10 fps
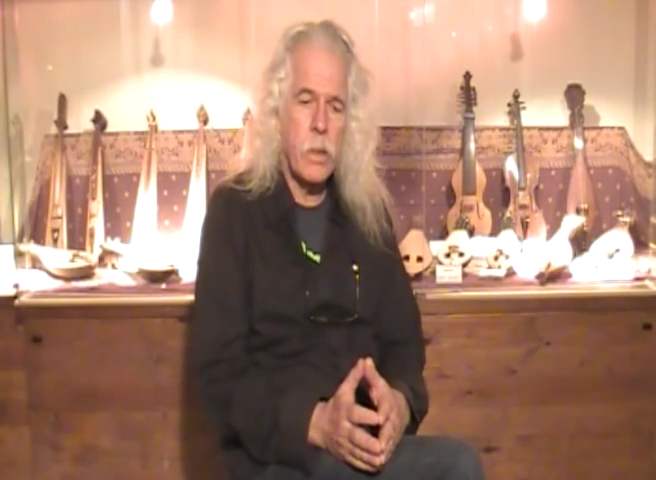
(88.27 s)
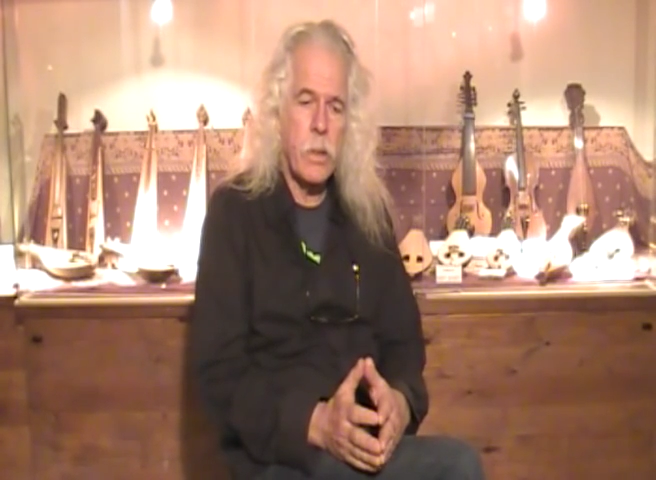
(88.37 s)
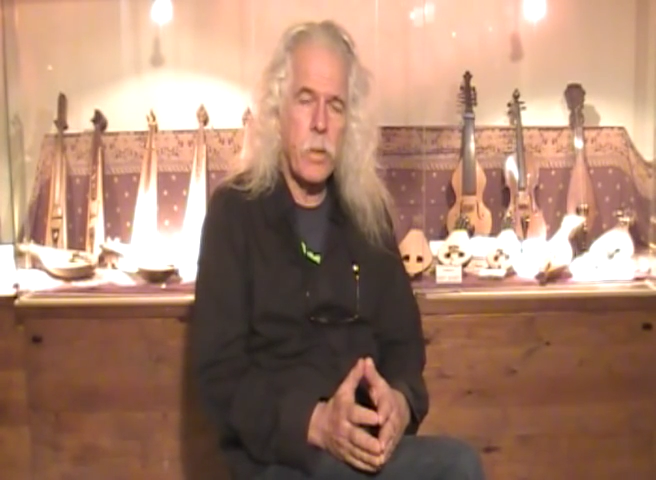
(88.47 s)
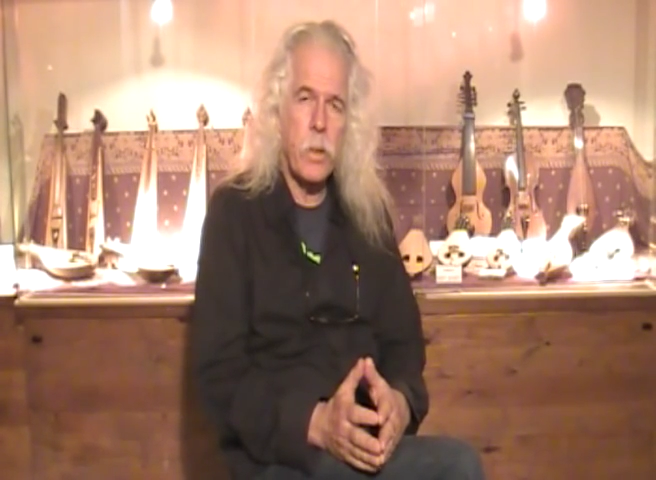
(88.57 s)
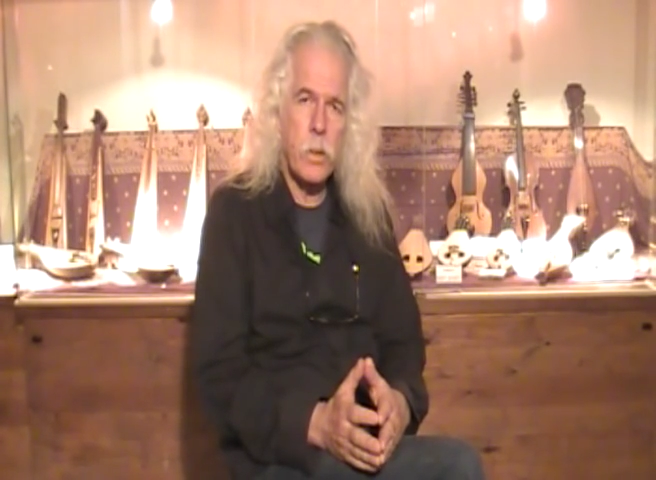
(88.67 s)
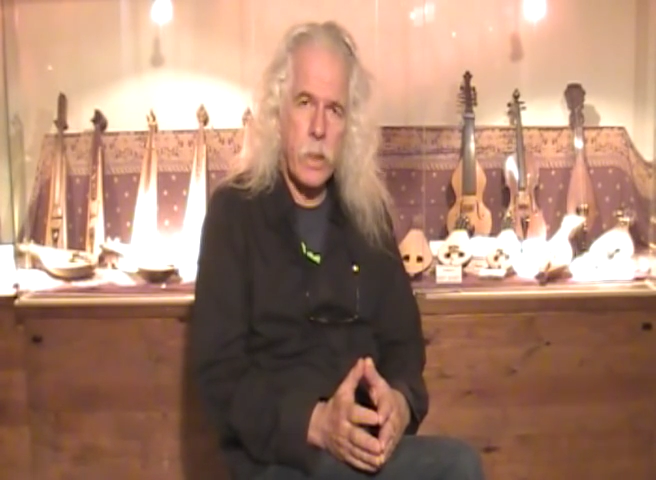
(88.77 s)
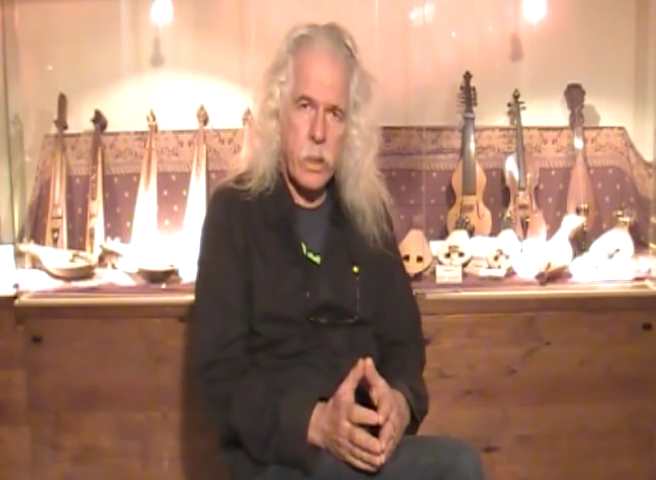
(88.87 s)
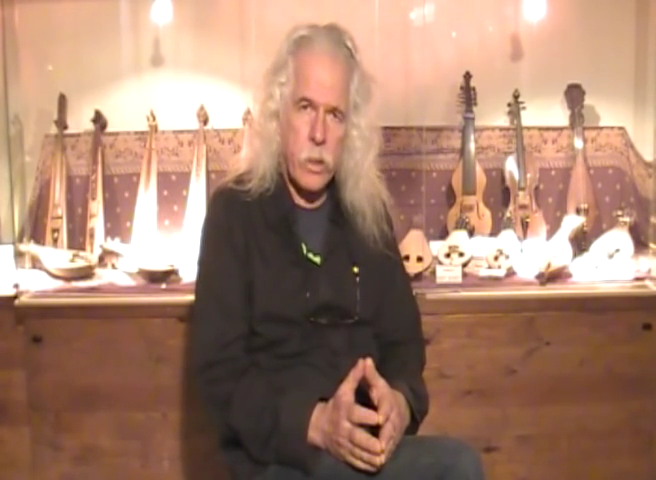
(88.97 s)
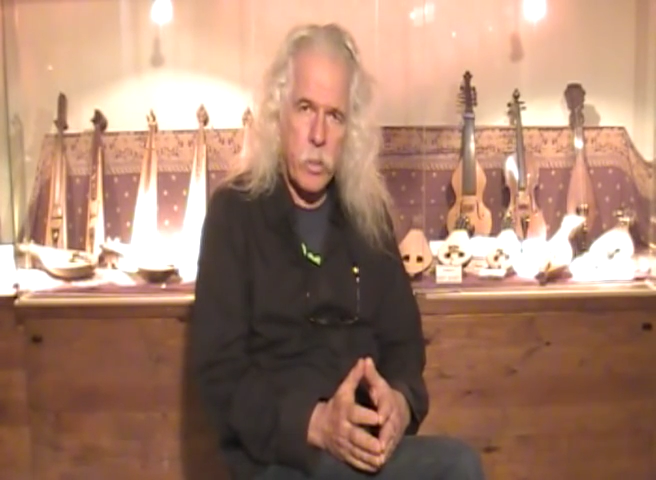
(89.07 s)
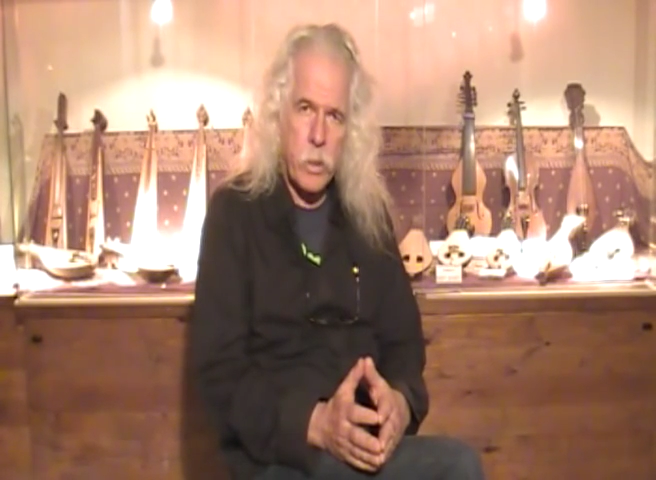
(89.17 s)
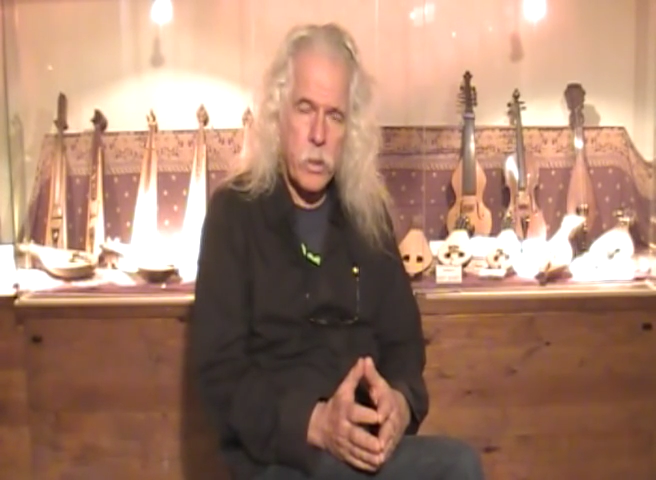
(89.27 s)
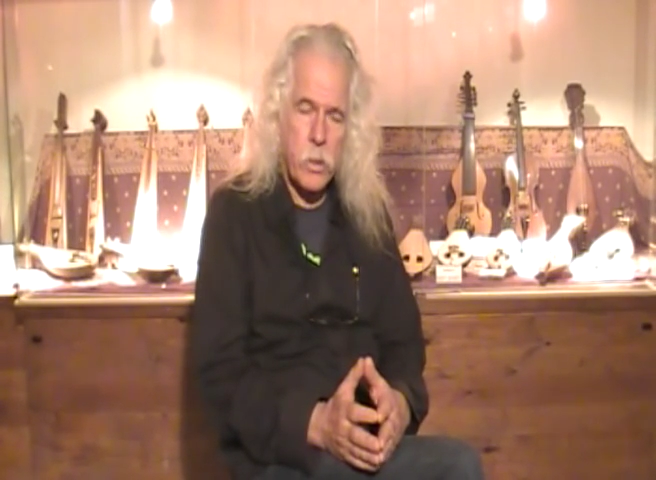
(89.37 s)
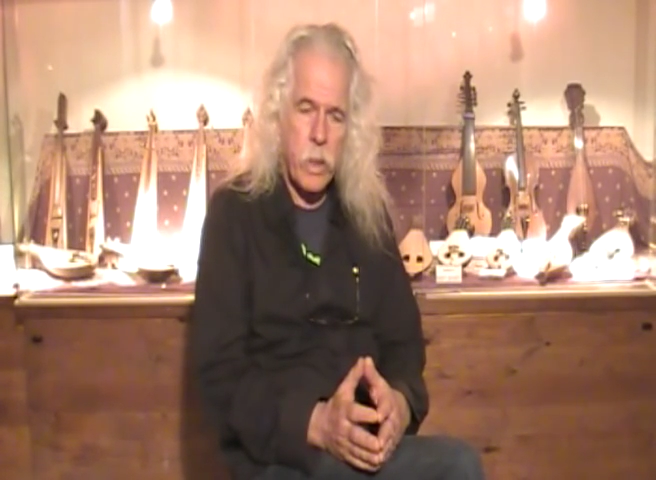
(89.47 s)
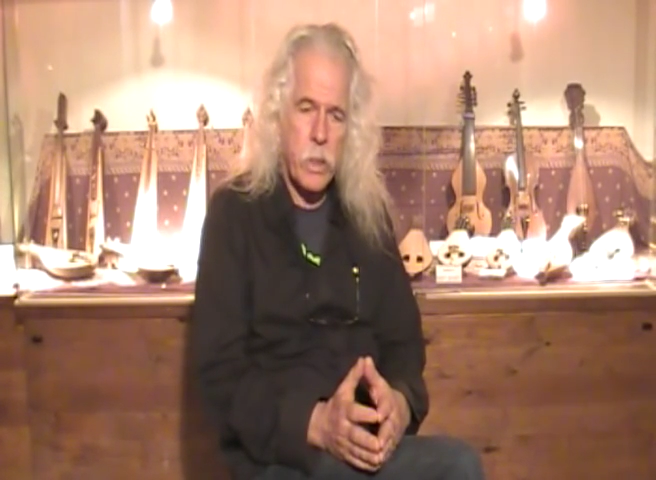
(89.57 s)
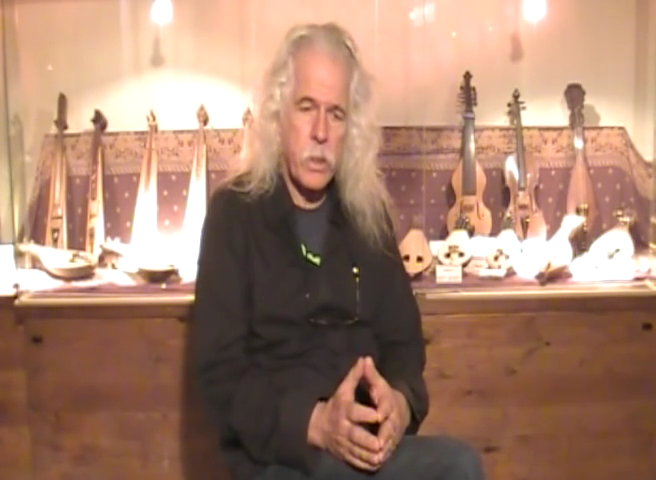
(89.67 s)
difficult economic
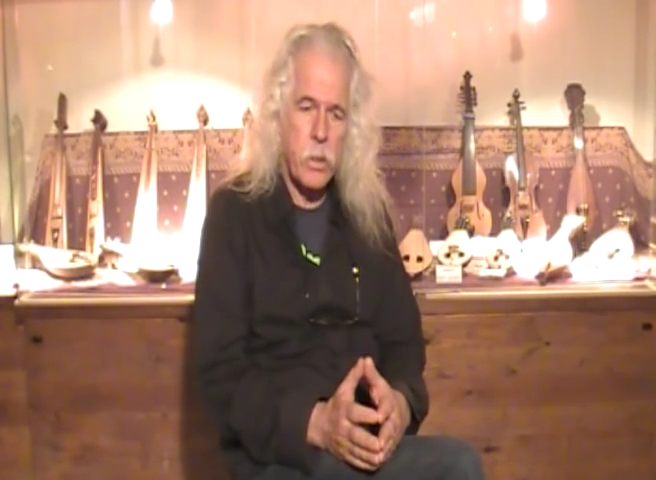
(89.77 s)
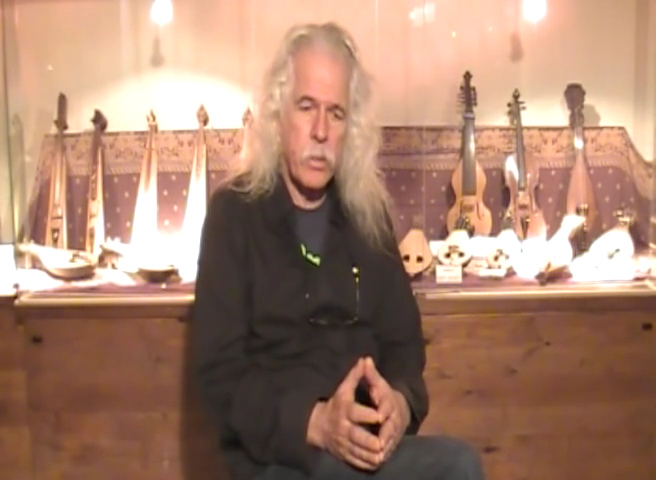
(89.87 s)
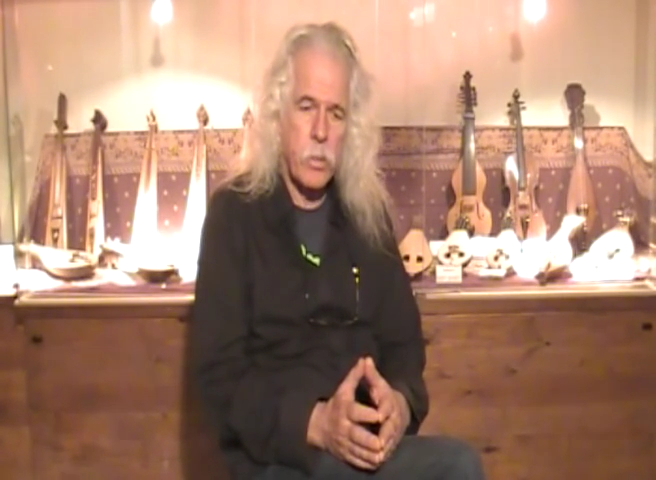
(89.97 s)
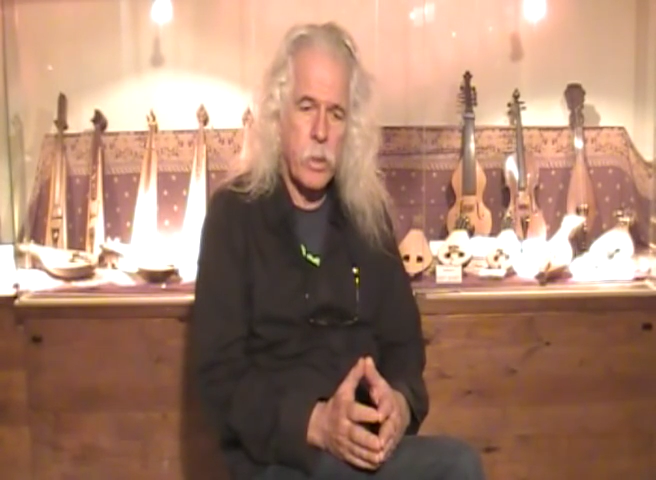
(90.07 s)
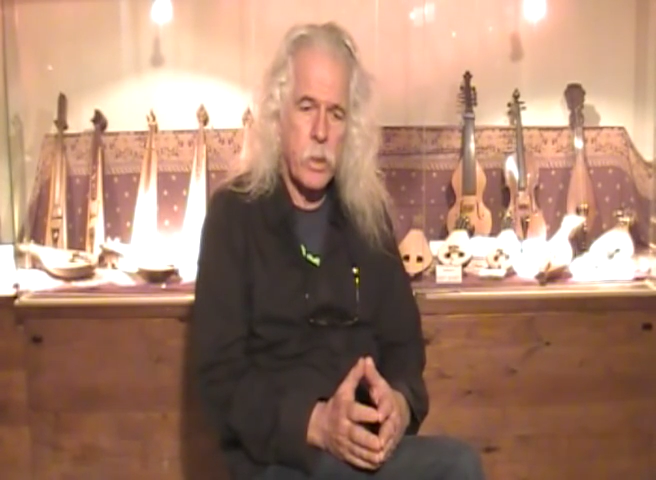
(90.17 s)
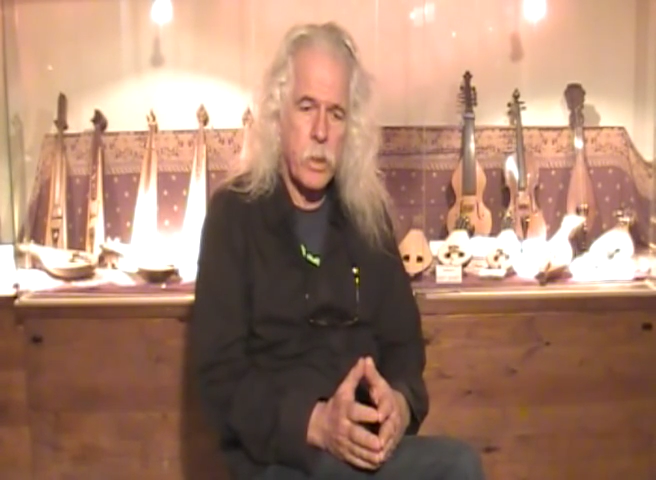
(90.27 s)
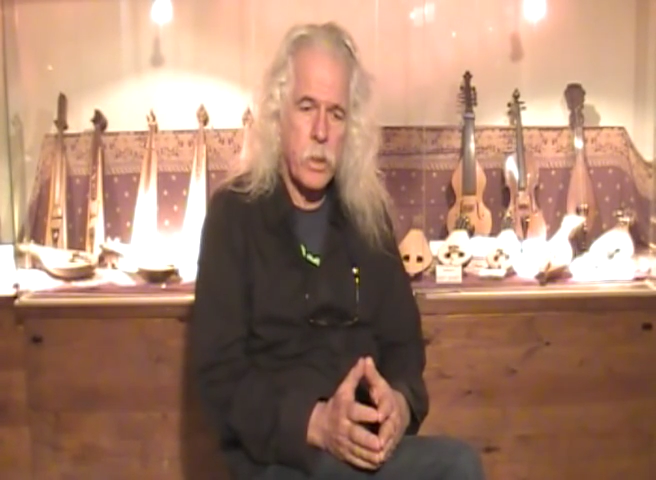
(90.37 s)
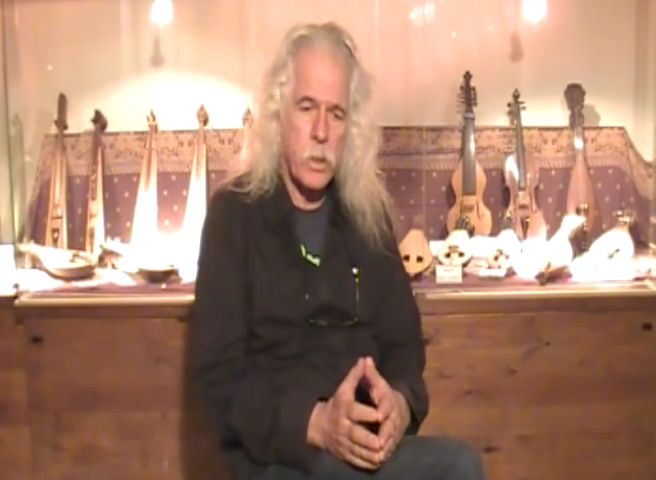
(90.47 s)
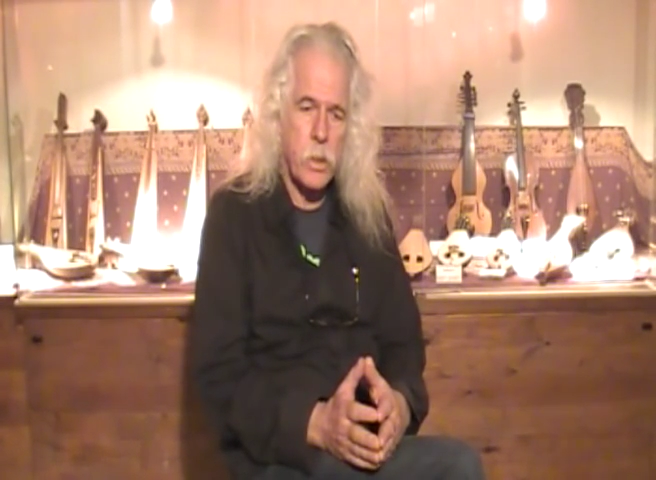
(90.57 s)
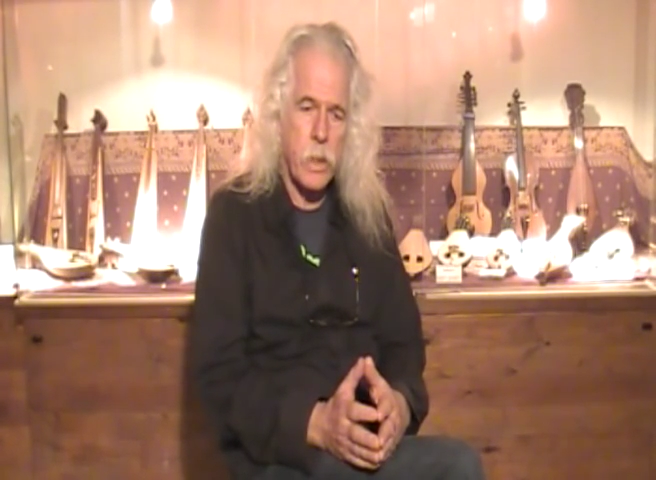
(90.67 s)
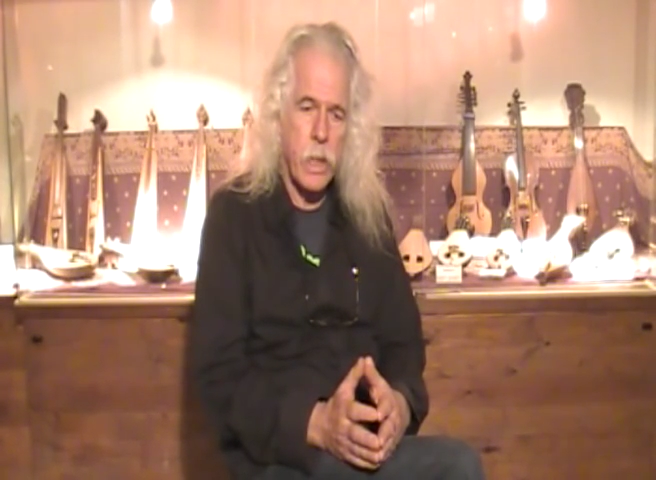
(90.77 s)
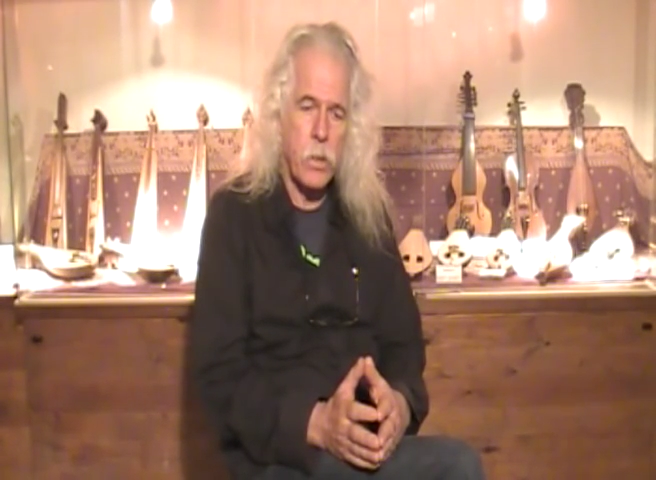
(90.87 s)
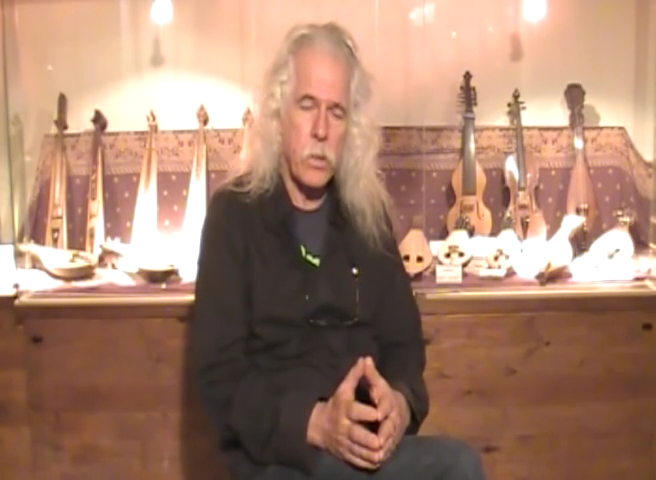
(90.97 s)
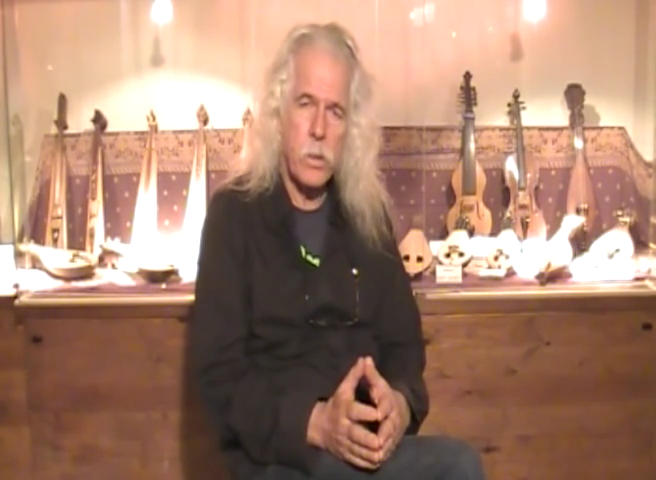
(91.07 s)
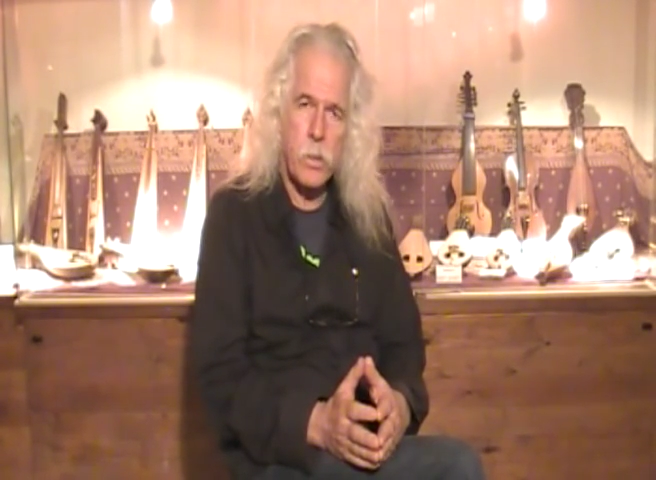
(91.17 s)
situation which is now